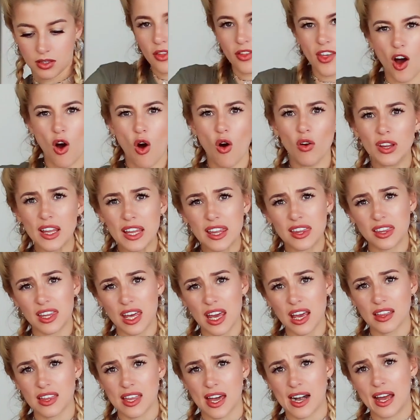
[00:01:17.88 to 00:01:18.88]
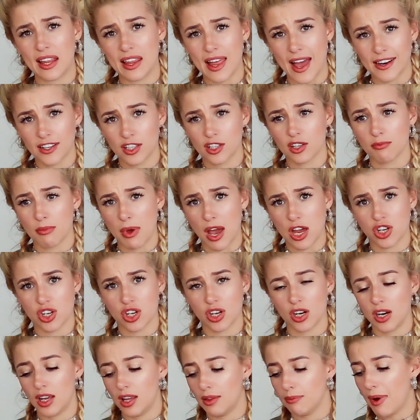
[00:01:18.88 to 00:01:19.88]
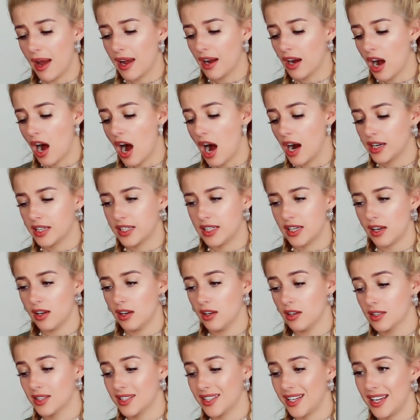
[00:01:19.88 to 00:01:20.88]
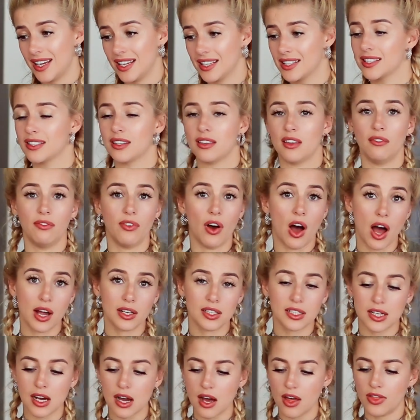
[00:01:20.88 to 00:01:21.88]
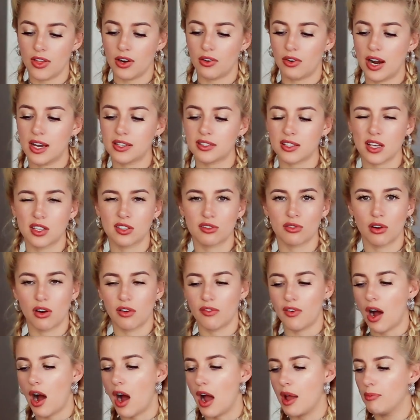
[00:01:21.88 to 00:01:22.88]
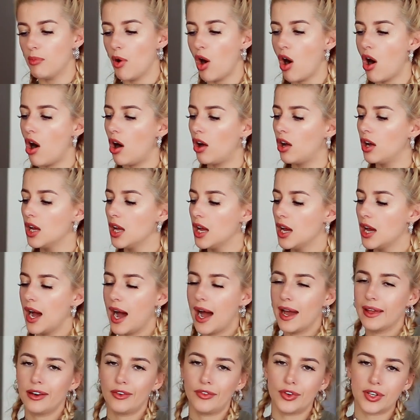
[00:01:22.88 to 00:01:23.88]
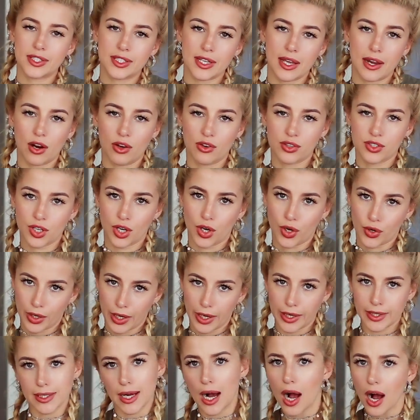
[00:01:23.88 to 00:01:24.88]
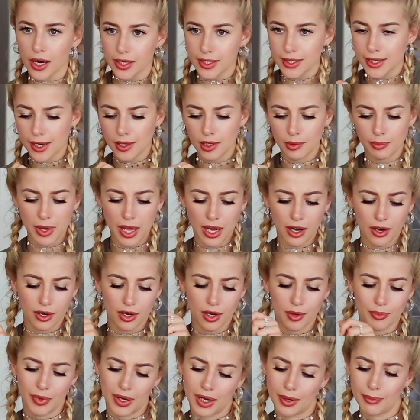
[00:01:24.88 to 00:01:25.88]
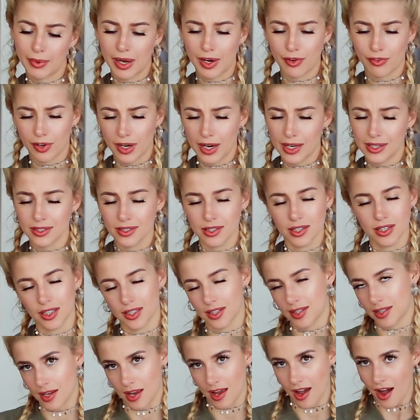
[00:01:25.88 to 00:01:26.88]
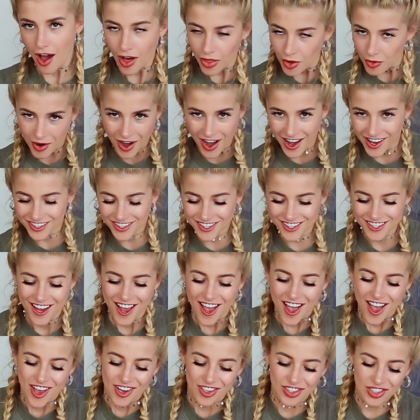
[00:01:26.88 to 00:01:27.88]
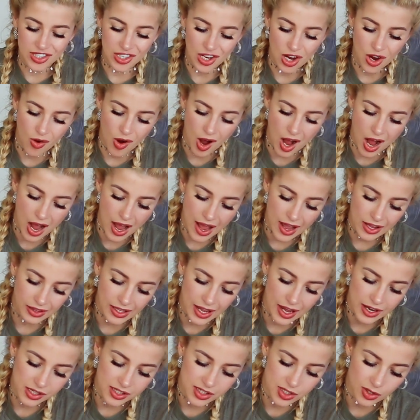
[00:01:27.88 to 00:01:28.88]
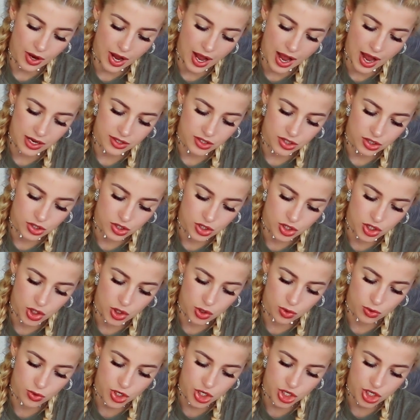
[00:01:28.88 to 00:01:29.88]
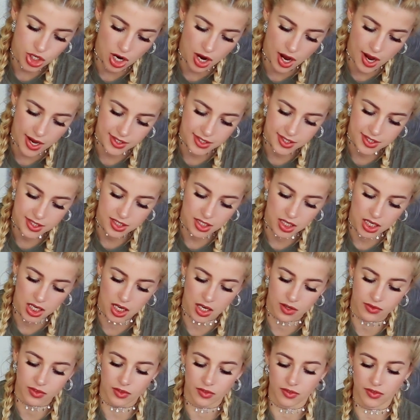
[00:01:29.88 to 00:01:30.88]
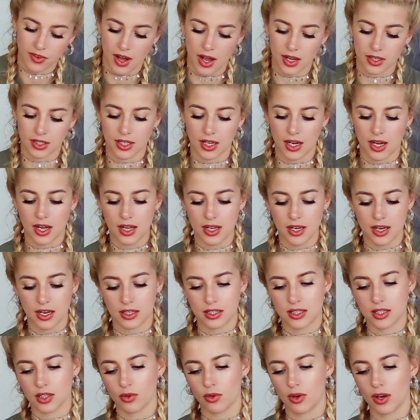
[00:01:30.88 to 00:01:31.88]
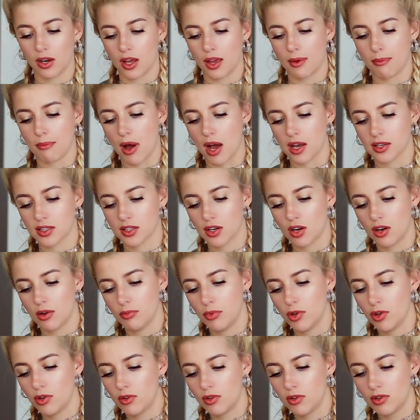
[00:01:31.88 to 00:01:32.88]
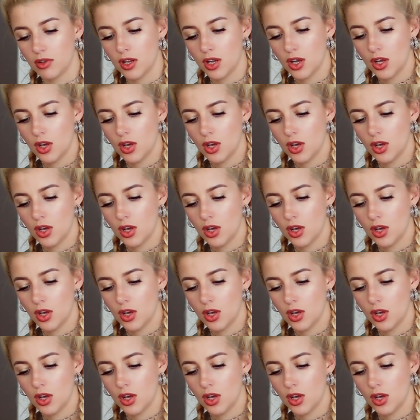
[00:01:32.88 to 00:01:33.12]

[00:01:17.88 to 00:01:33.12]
The only thing that I like to measure in my cocktails is the vodka. The rest is sort of eyeball. I never said I was a great cocktail maker, but my friends could say otherwise. So I like to add 2 shots of vodka into a Moscow Mule.